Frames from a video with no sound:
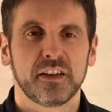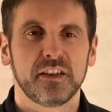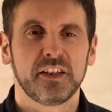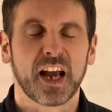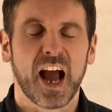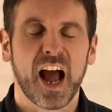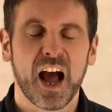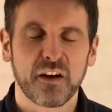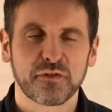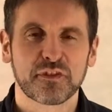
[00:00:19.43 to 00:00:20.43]
You
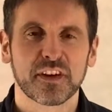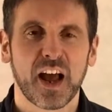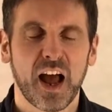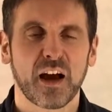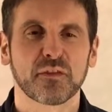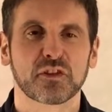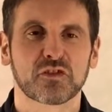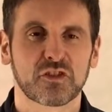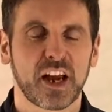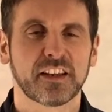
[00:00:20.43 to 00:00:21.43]
have to have a
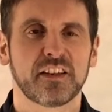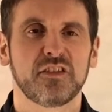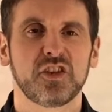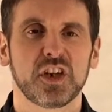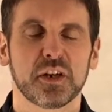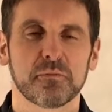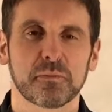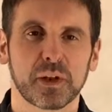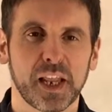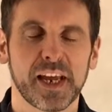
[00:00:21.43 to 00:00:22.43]
strategy in
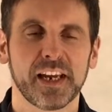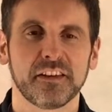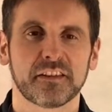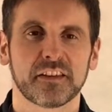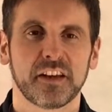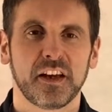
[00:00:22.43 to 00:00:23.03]
place